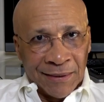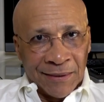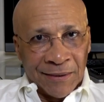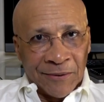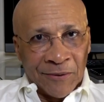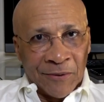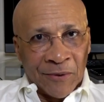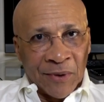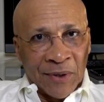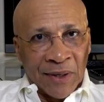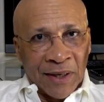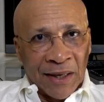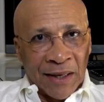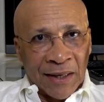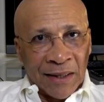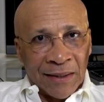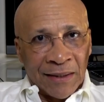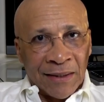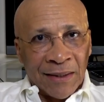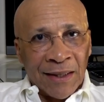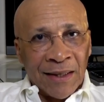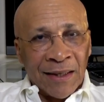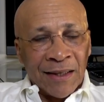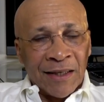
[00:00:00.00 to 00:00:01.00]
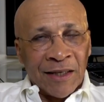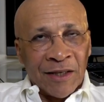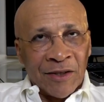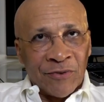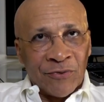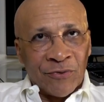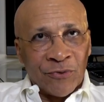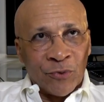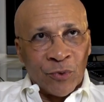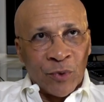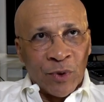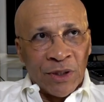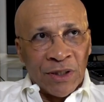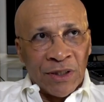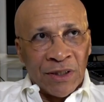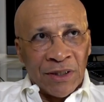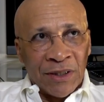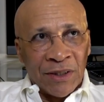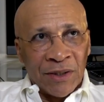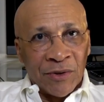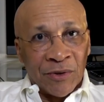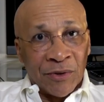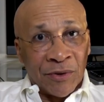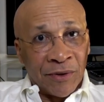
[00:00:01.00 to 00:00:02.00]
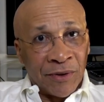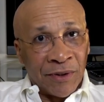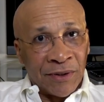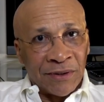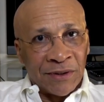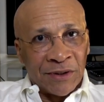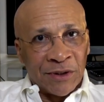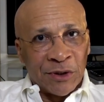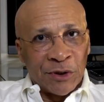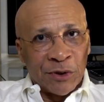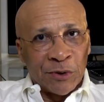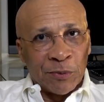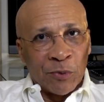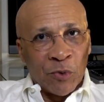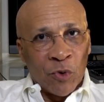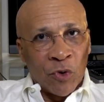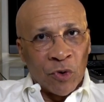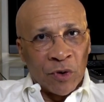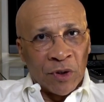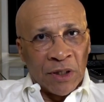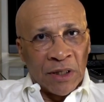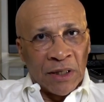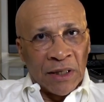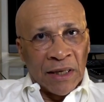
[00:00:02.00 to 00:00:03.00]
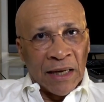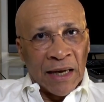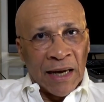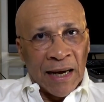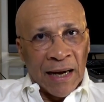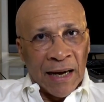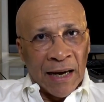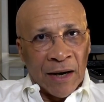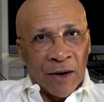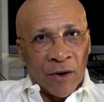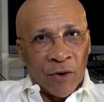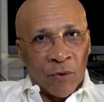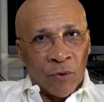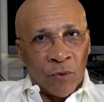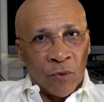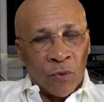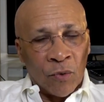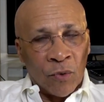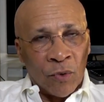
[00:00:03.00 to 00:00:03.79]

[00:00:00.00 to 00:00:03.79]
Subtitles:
Okay? If we heard this morning how